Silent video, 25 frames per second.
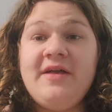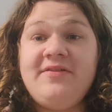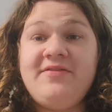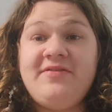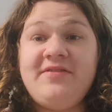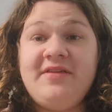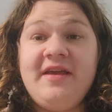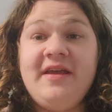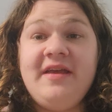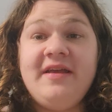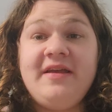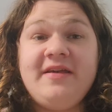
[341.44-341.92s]
I
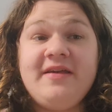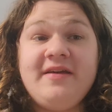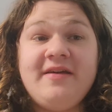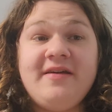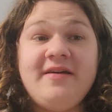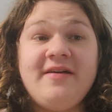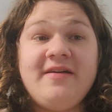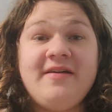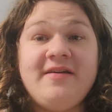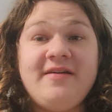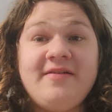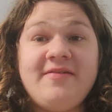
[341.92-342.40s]
think
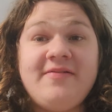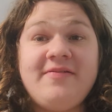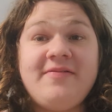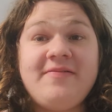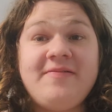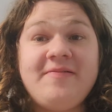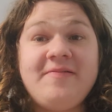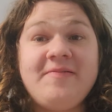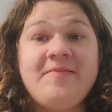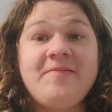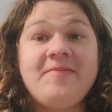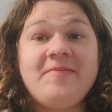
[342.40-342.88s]
uh,
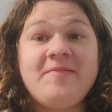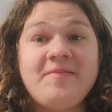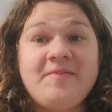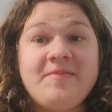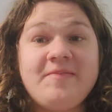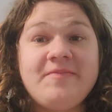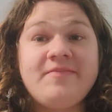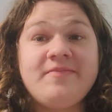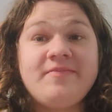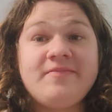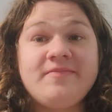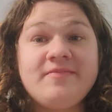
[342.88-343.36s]

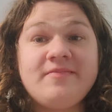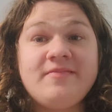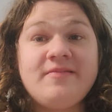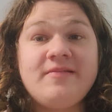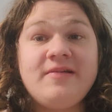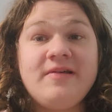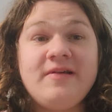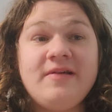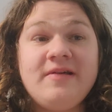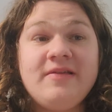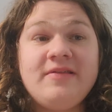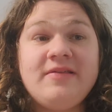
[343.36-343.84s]

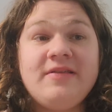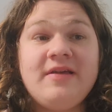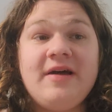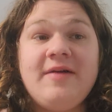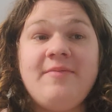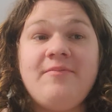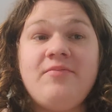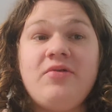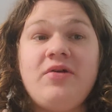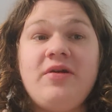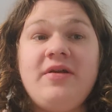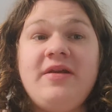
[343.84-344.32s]

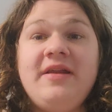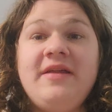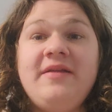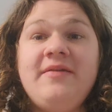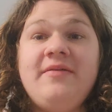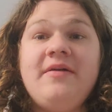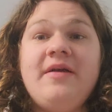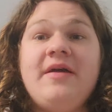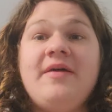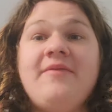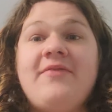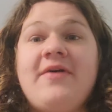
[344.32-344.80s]
Tom
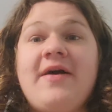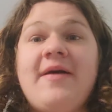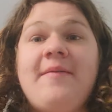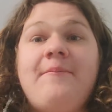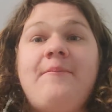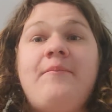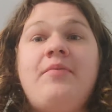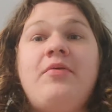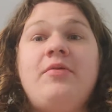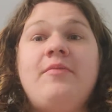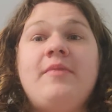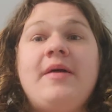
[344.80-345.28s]
Brady, if
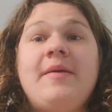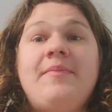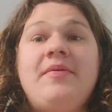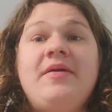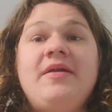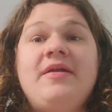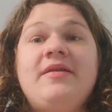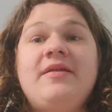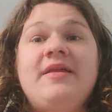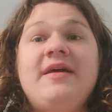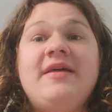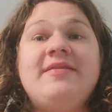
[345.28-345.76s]
I'm putting my
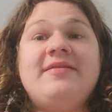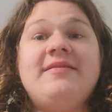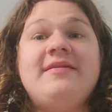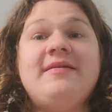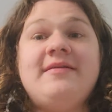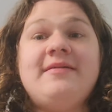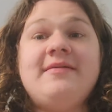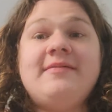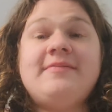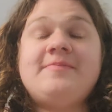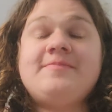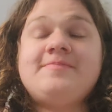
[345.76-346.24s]
opinion out
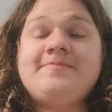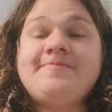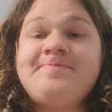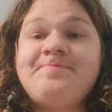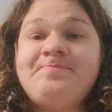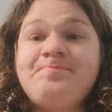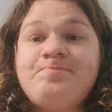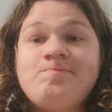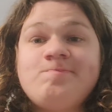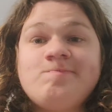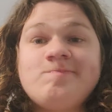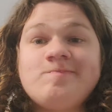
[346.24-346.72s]
there,
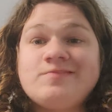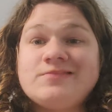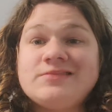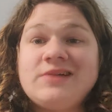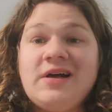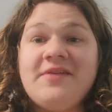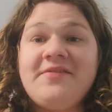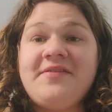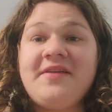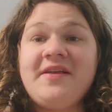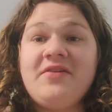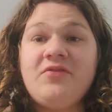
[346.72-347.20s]

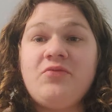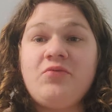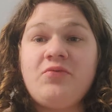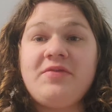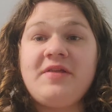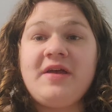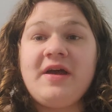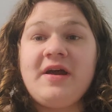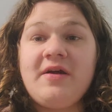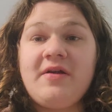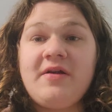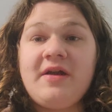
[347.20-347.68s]
I think he's
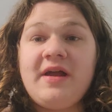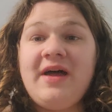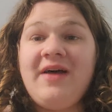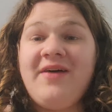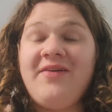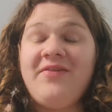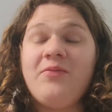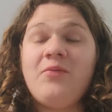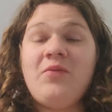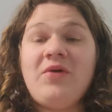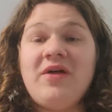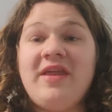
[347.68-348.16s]
retired.
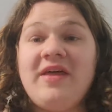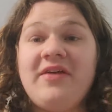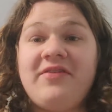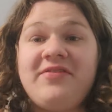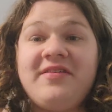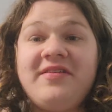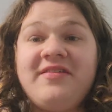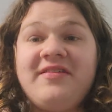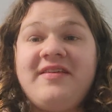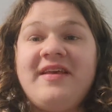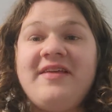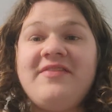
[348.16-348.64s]
what else
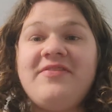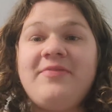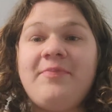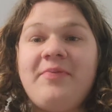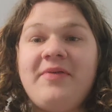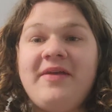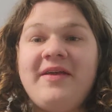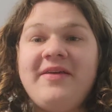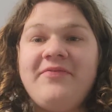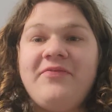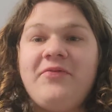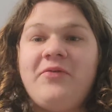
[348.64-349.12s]
does he have to
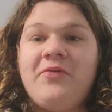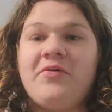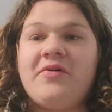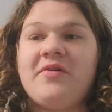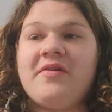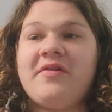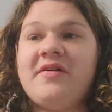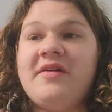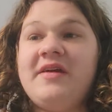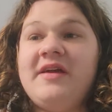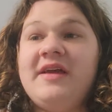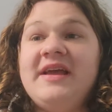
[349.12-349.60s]
play
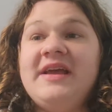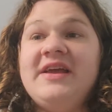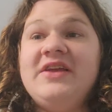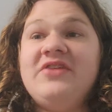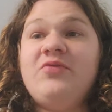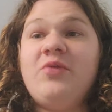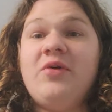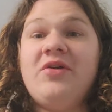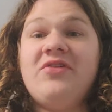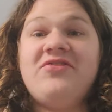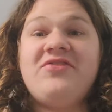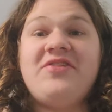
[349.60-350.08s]
for?
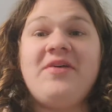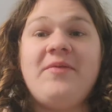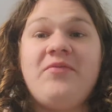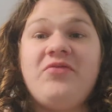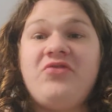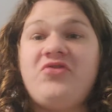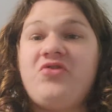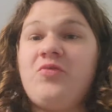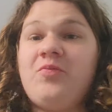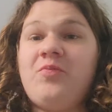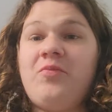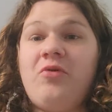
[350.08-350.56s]
He's won
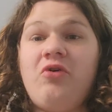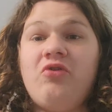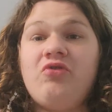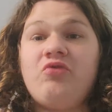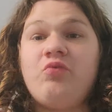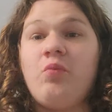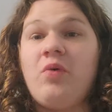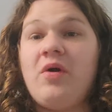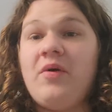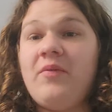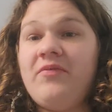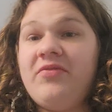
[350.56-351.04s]
seven Super
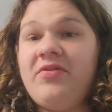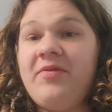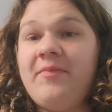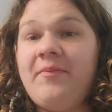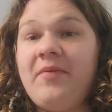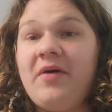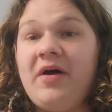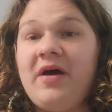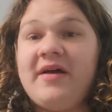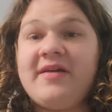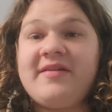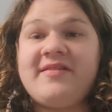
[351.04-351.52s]
Bowls, one with the
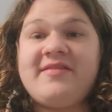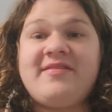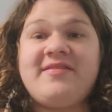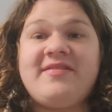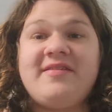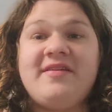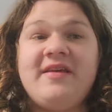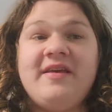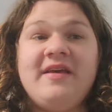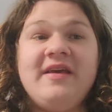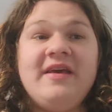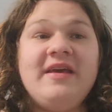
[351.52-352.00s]

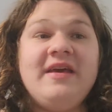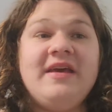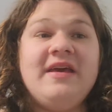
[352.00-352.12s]
Bucks.